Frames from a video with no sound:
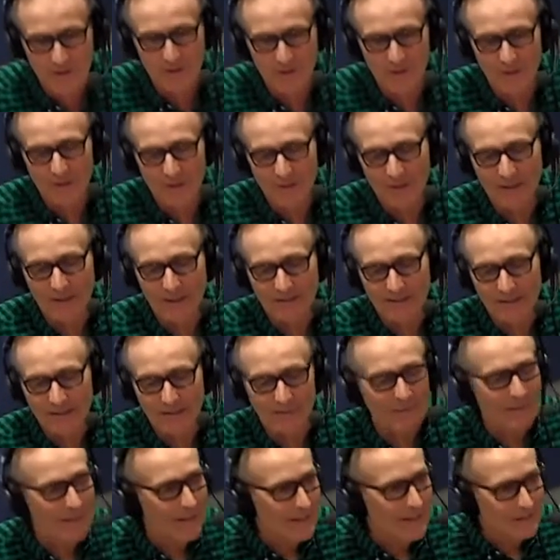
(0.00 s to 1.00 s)
And I thought
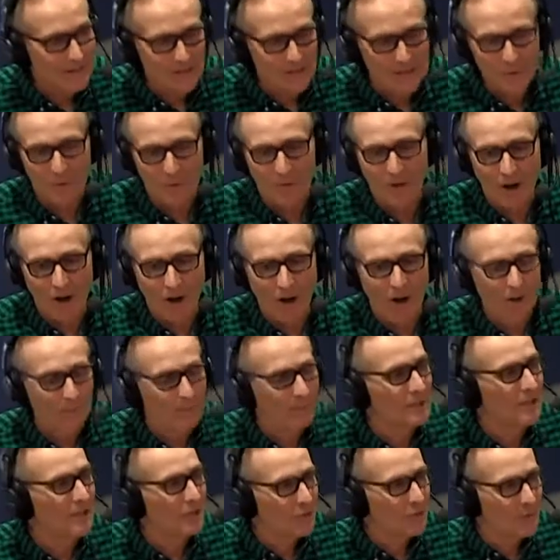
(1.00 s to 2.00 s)
this would all be
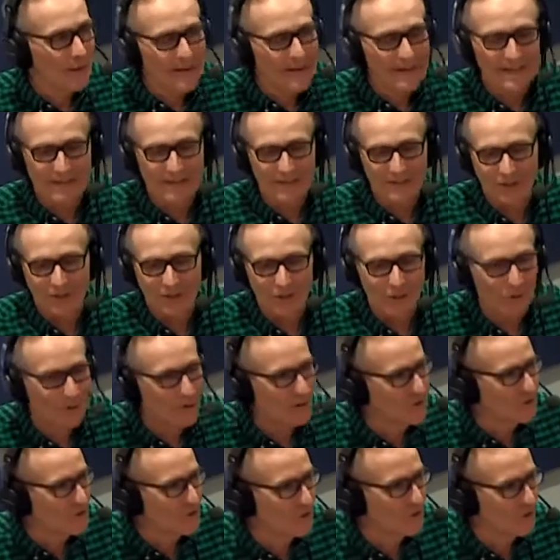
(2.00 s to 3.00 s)
great in the local
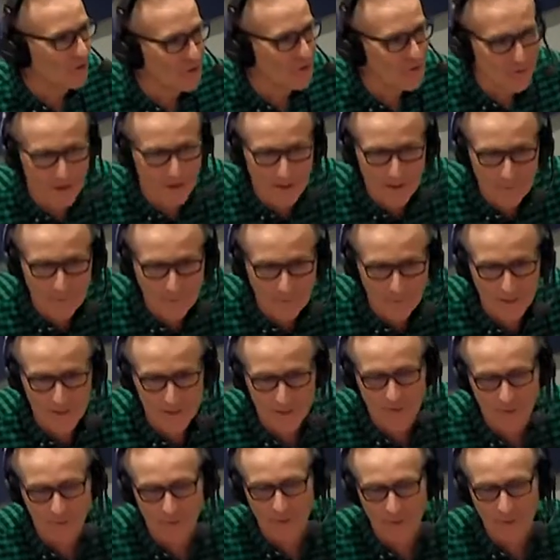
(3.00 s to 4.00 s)
church or any place of work,